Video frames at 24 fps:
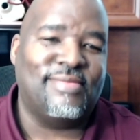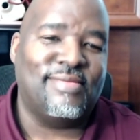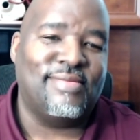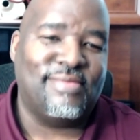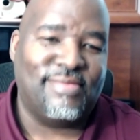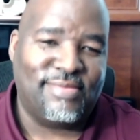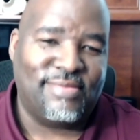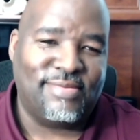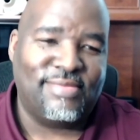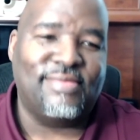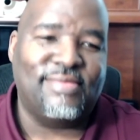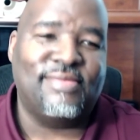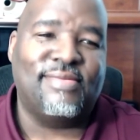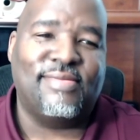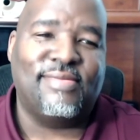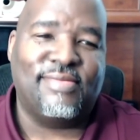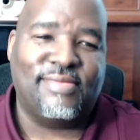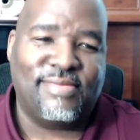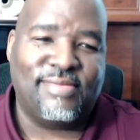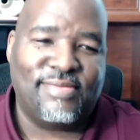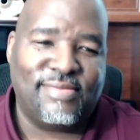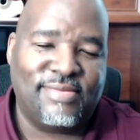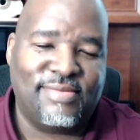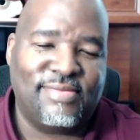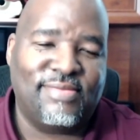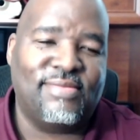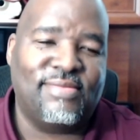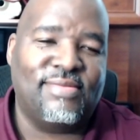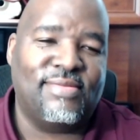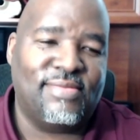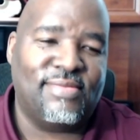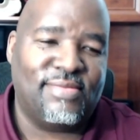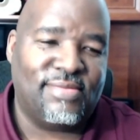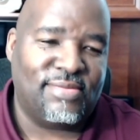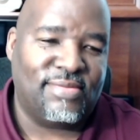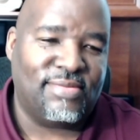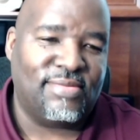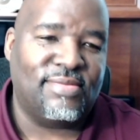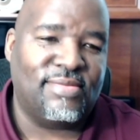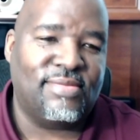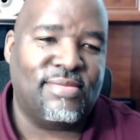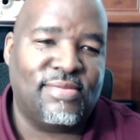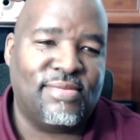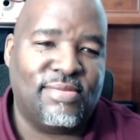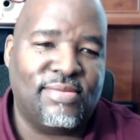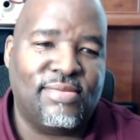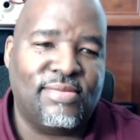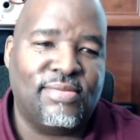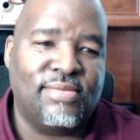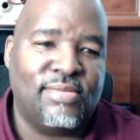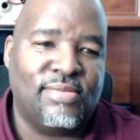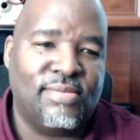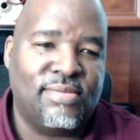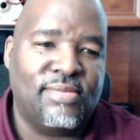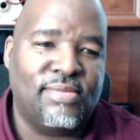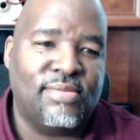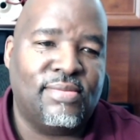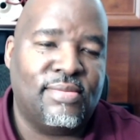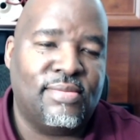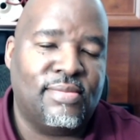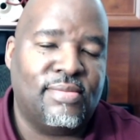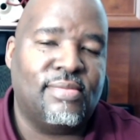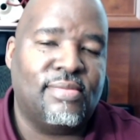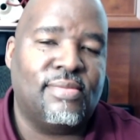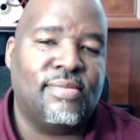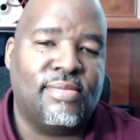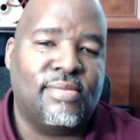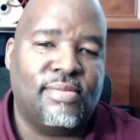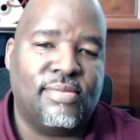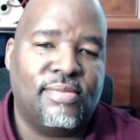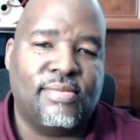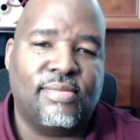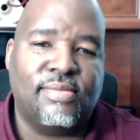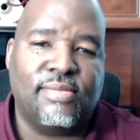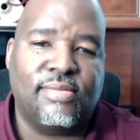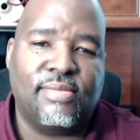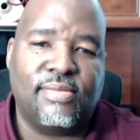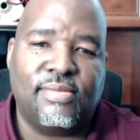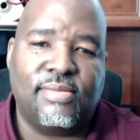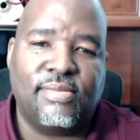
(not speaking)